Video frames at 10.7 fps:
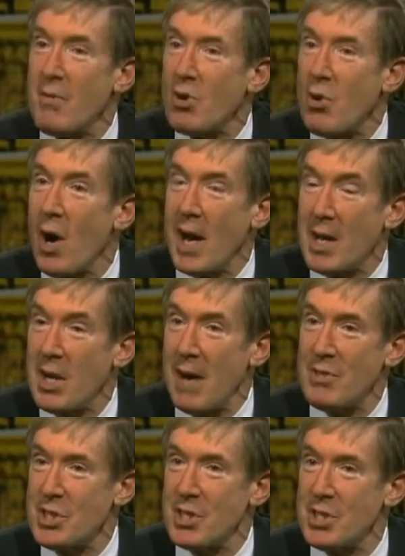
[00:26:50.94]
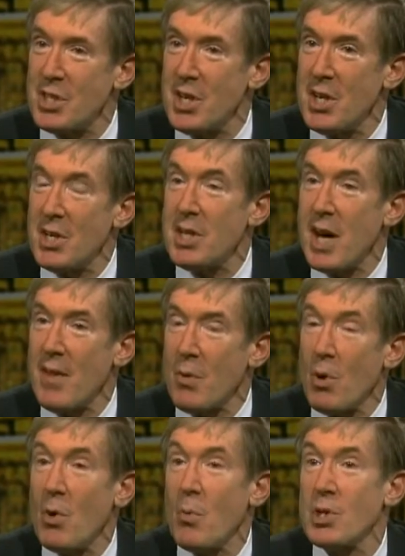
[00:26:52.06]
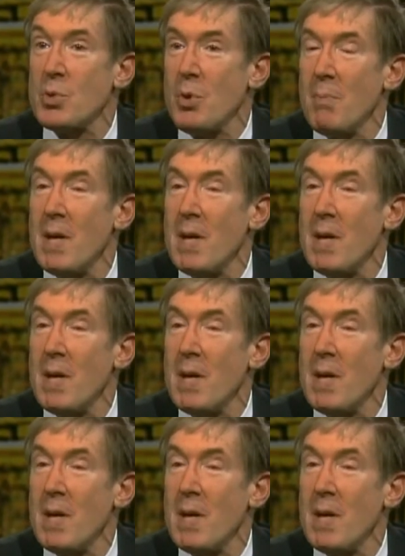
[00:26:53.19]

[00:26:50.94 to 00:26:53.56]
of chronic deficits down the road, which I will think.